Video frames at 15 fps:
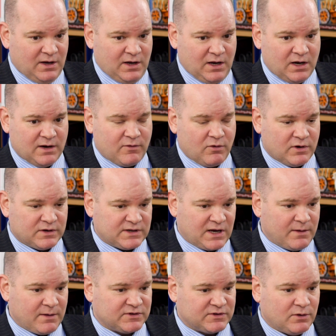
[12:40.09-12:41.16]
And of course, I
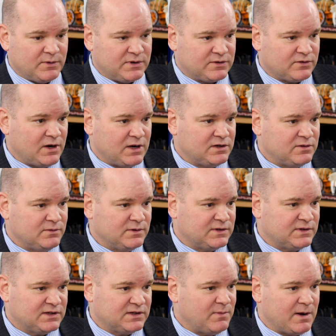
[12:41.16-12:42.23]
was always trying to
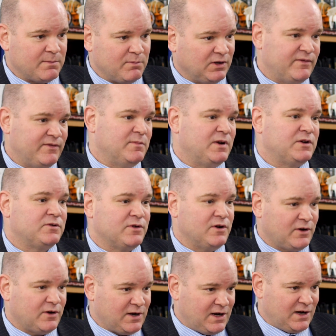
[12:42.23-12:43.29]
assist my beloved Montreal
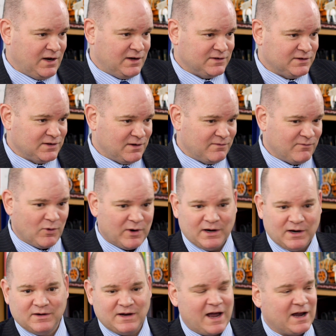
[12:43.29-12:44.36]
Canadiens in avoiding
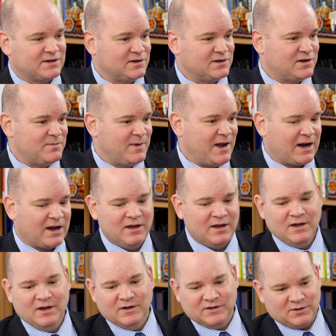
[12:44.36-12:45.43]
tax in Quebec.
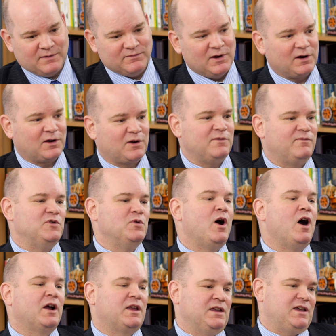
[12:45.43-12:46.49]
So I've done a few
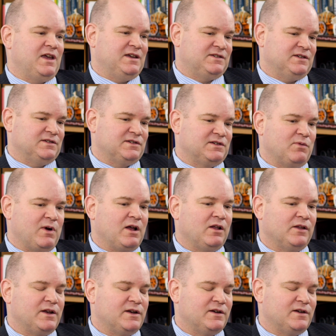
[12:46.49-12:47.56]
hockey cases as well,
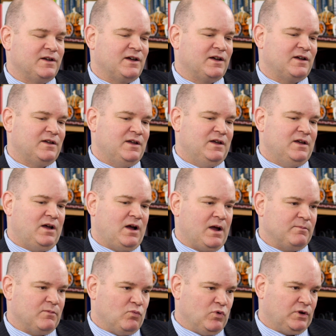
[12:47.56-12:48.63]
and I
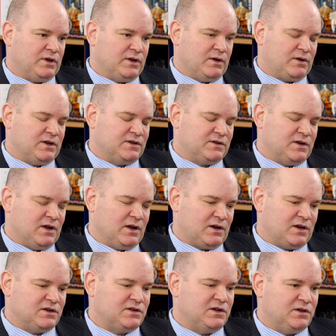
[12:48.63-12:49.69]
will
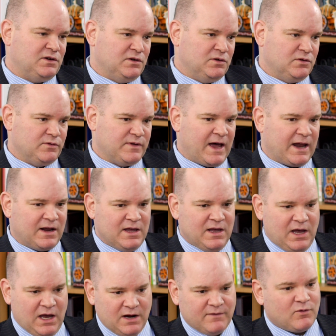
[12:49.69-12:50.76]
continue to do that.
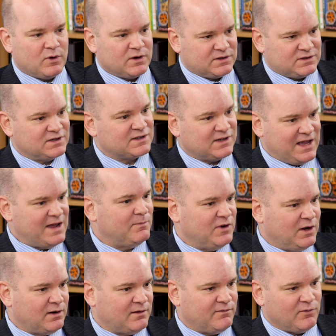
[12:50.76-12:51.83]
And of course, the slam
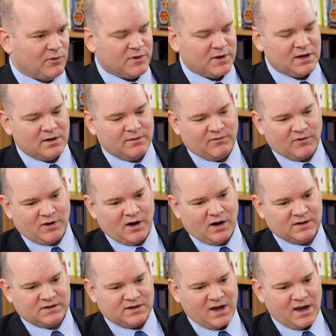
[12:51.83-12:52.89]
dunk for the
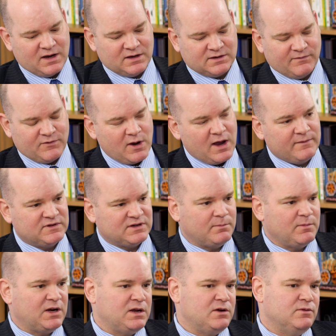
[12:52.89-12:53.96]
RCA is if you have
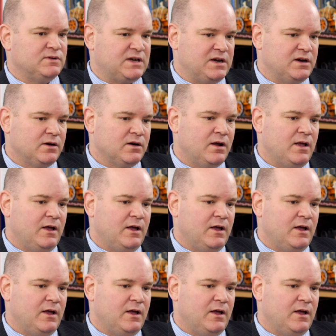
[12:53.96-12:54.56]
somebody who's here